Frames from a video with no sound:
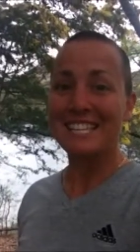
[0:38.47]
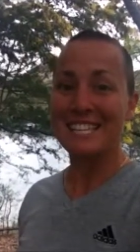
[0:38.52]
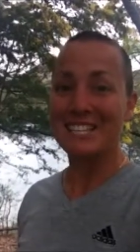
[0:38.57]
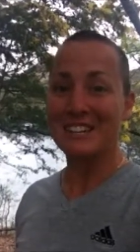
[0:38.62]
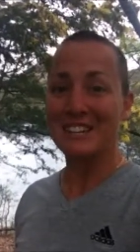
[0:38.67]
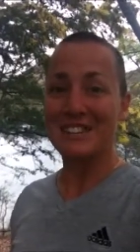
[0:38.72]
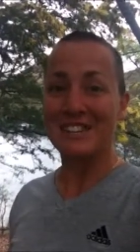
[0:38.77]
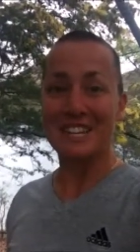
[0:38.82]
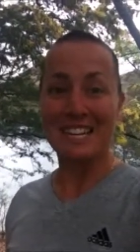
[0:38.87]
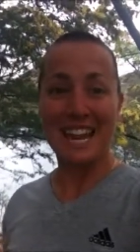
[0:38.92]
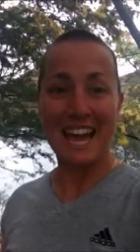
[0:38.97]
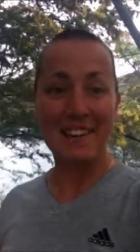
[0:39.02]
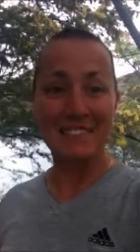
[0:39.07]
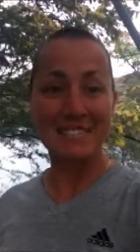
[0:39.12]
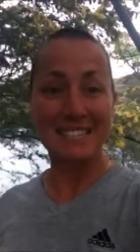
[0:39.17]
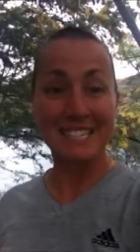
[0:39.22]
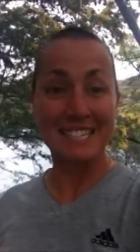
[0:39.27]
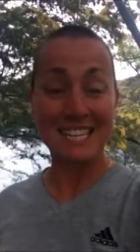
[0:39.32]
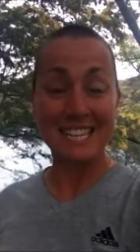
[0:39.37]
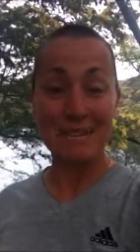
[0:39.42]
so you can have
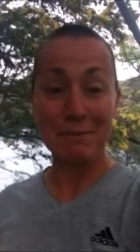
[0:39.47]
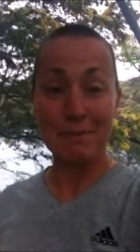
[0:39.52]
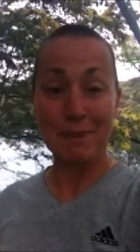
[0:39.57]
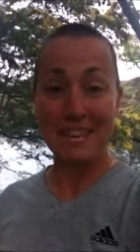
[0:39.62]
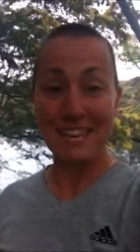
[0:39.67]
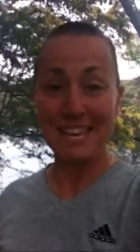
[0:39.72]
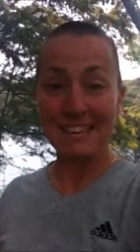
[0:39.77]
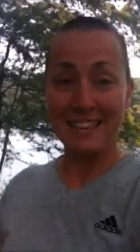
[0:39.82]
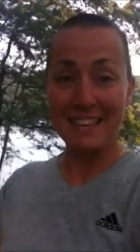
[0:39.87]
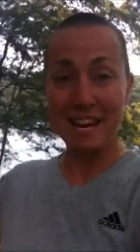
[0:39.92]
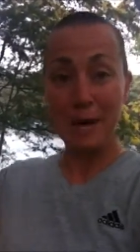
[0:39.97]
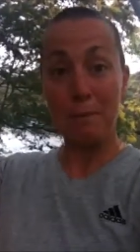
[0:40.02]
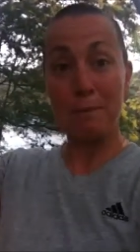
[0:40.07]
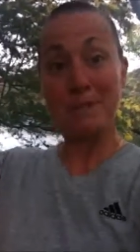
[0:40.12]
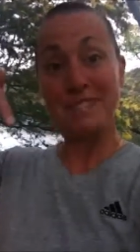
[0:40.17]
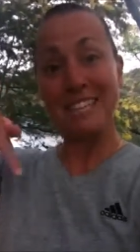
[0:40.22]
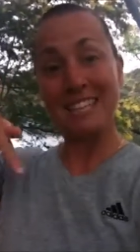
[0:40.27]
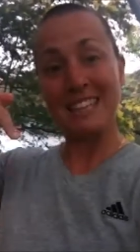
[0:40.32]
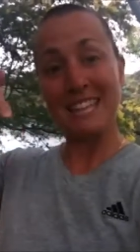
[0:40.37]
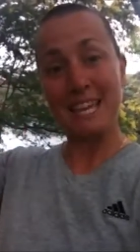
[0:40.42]
a sneak peek, and then I'll
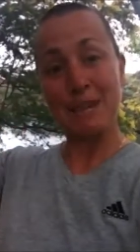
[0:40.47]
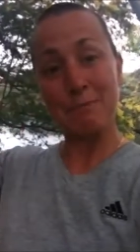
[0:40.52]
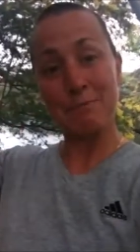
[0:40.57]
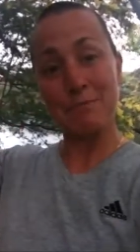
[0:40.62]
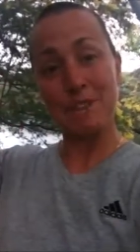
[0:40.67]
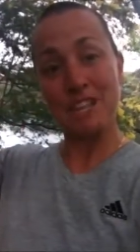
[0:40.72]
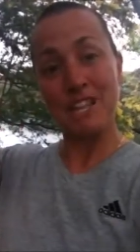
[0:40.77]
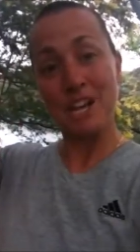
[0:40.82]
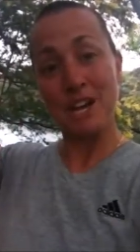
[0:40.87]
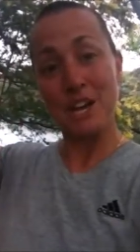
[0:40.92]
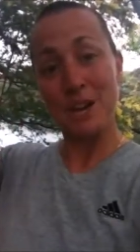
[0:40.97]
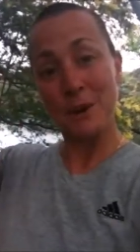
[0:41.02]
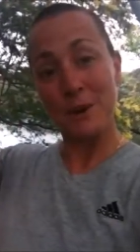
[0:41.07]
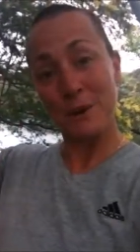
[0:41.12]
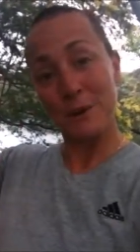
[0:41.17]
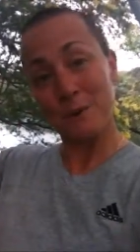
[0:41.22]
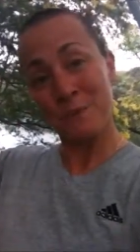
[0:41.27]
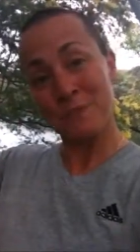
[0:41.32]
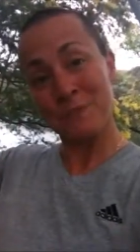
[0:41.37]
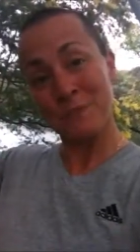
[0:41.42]
put the link below
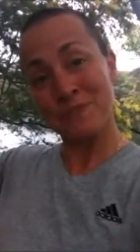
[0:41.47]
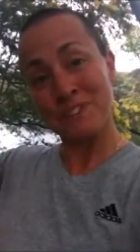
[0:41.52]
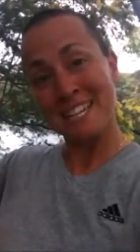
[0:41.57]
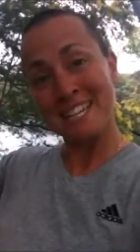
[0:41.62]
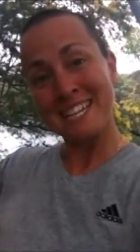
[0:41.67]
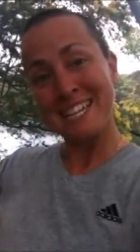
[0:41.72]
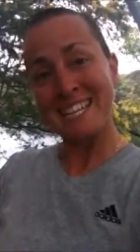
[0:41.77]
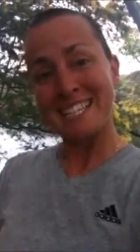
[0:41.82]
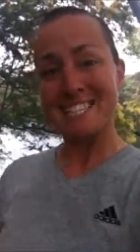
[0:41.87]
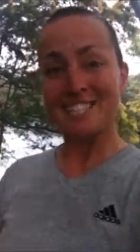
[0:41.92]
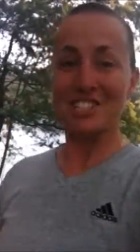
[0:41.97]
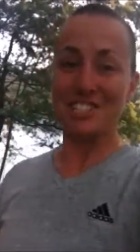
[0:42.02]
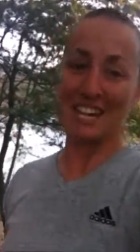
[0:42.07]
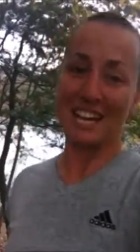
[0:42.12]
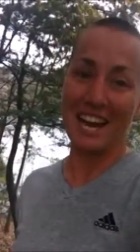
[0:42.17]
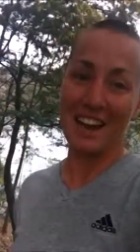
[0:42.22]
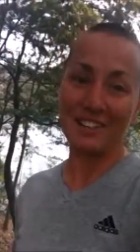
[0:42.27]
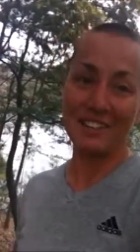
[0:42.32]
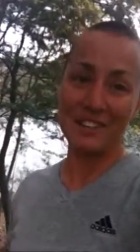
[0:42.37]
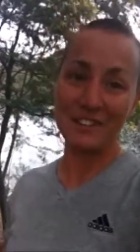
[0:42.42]
to
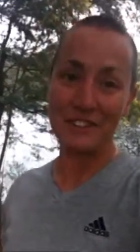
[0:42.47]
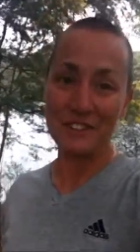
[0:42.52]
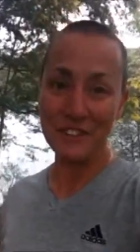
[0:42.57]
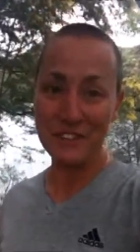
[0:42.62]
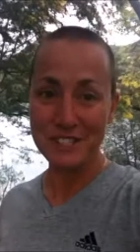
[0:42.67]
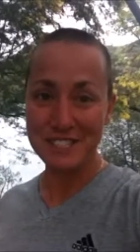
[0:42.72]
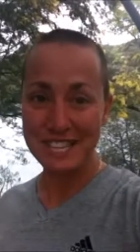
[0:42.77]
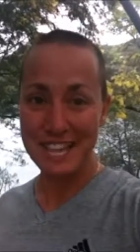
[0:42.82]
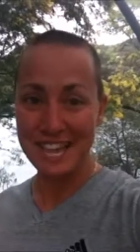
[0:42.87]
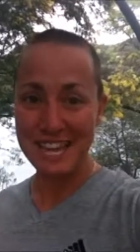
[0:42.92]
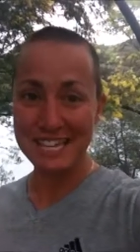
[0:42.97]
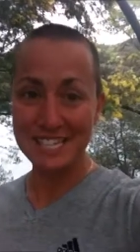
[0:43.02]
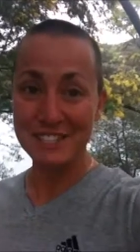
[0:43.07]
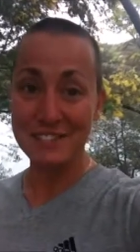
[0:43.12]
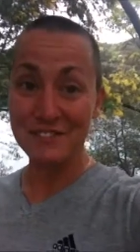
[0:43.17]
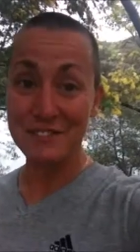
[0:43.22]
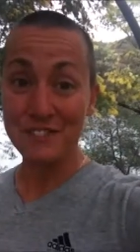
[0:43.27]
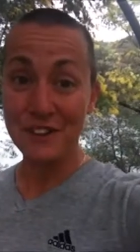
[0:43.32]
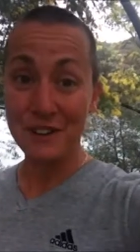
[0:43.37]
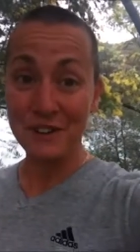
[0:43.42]
check out the full-size
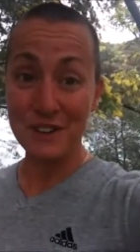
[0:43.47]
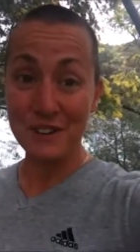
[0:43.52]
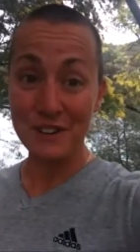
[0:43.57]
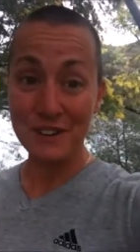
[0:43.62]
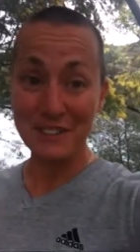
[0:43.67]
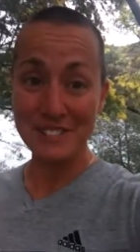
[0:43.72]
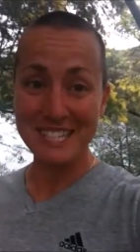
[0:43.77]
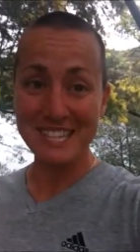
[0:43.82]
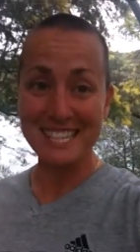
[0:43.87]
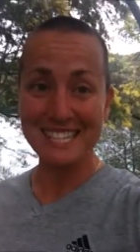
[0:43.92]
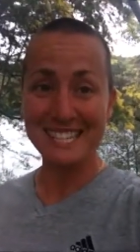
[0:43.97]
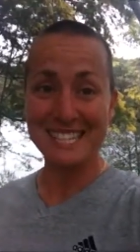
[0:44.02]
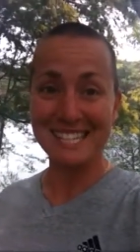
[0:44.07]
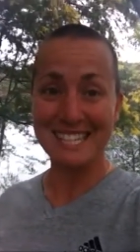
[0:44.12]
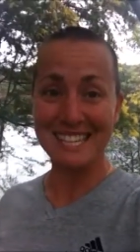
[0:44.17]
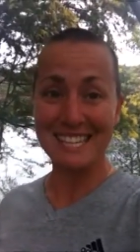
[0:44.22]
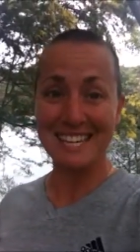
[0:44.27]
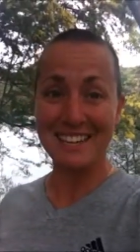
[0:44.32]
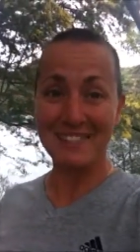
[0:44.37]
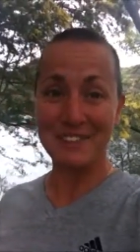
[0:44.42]
photos and
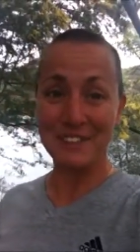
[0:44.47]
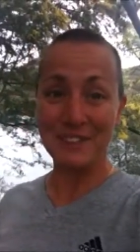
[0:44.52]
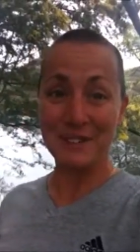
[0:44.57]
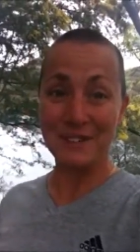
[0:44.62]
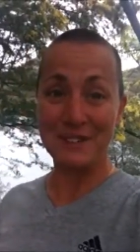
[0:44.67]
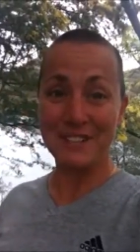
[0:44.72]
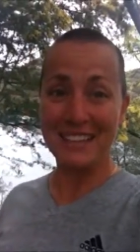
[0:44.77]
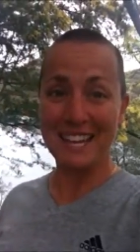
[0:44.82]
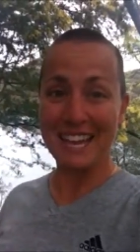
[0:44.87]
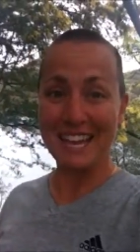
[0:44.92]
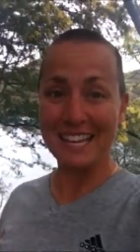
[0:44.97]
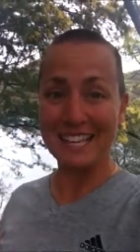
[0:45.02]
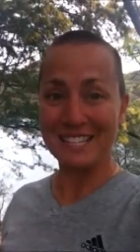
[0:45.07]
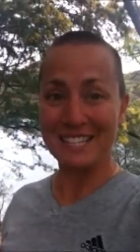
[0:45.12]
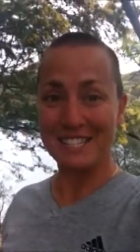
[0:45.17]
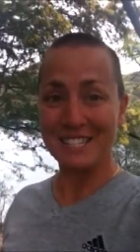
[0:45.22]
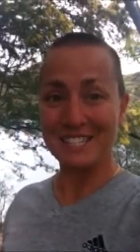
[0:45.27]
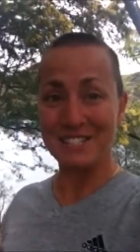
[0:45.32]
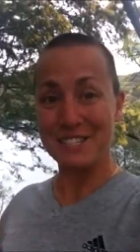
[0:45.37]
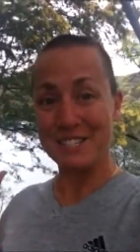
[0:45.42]
see if you would like
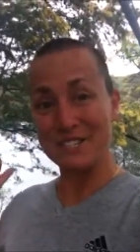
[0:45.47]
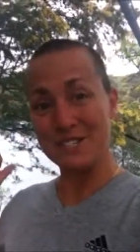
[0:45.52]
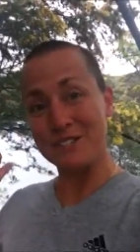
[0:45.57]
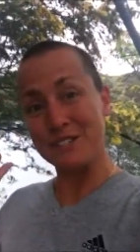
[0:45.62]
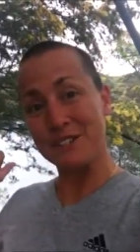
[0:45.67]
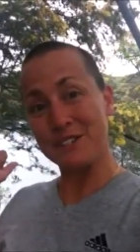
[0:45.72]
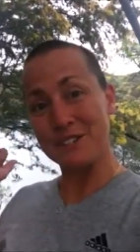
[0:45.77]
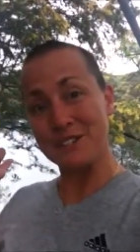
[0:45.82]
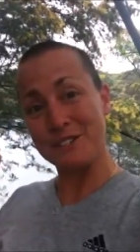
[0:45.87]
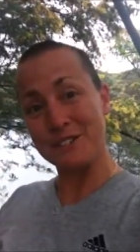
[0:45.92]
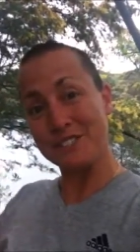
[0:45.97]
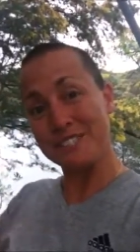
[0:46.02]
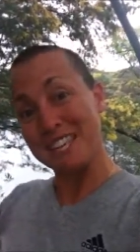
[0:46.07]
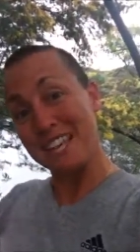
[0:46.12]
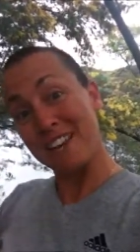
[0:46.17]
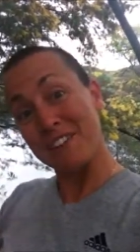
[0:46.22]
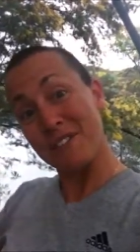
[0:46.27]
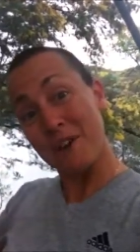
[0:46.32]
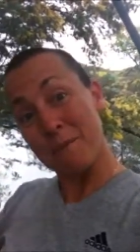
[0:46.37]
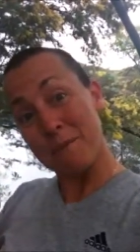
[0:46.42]
to
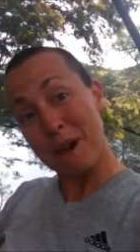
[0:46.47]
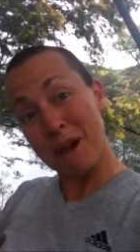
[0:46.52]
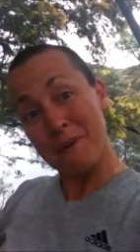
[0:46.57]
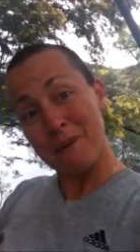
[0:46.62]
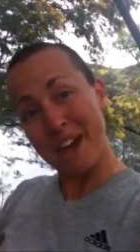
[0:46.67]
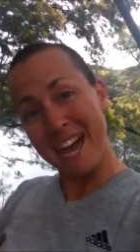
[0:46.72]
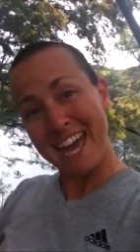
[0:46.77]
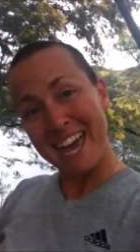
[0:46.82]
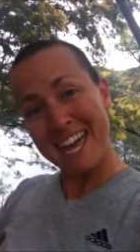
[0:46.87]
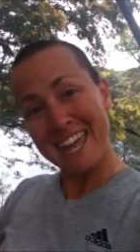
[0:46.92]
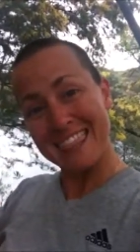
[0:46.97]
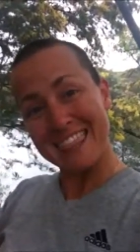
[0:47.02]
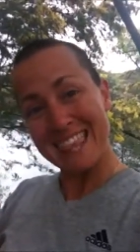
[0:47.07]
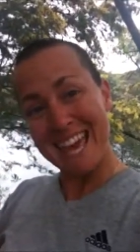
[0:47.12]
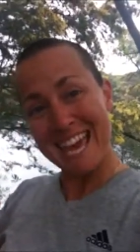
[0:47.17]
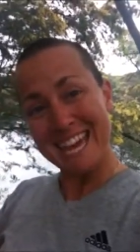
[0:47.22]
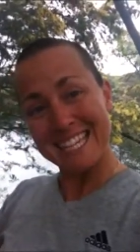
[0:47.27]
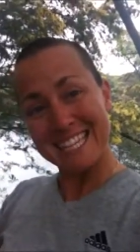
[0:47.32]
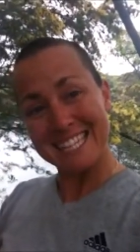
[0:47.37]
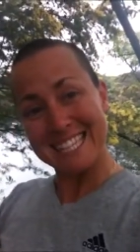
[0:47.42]
send a vote my way.
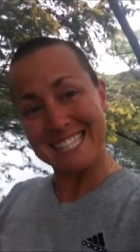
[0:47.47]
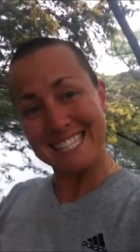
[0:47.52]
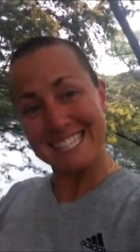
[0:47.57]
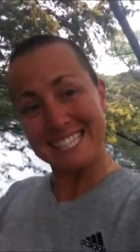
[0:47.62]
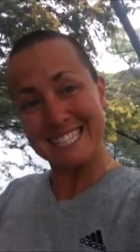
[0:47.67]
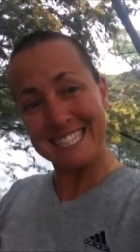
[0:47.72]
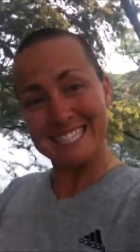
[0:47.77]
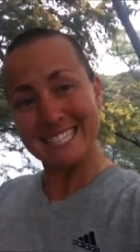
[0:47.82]
Thanks!